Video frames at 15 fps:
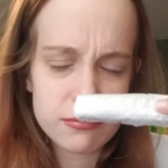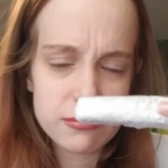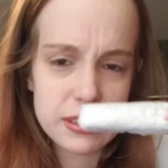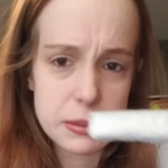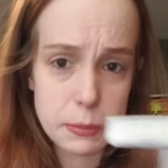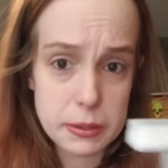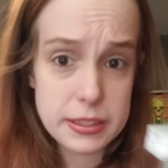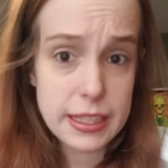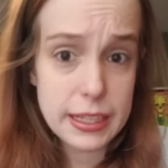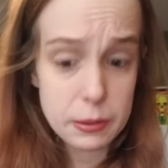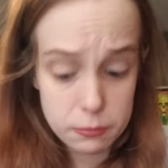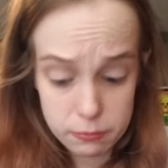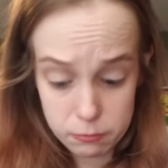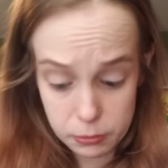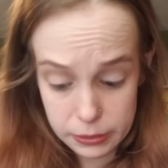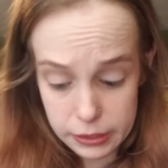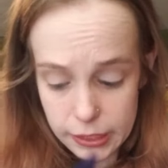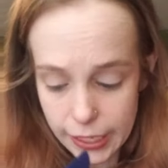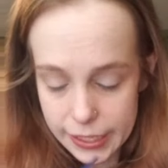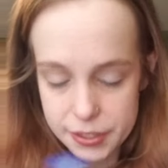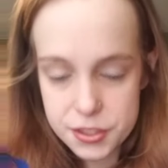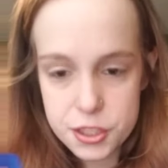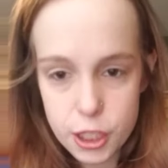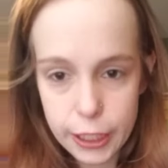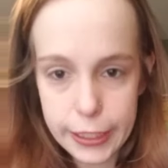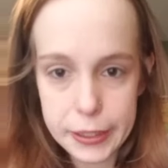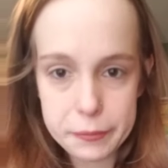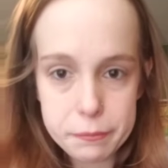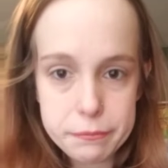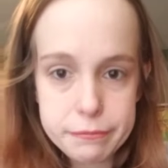smells like real ice
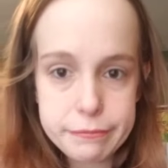cream.